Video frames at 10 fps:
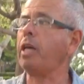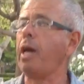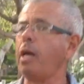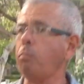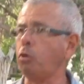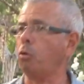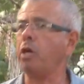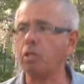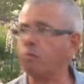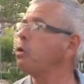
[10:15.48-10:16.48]
came to
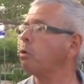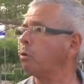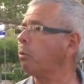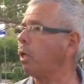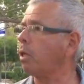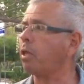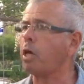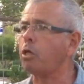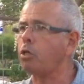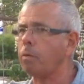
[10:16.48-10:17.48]
his funeral.
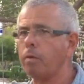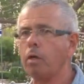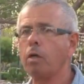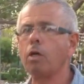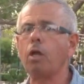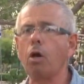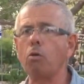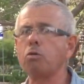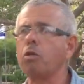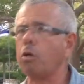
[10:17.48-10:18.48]
They
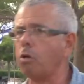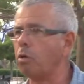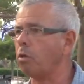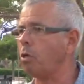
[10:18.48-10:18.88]
closed their,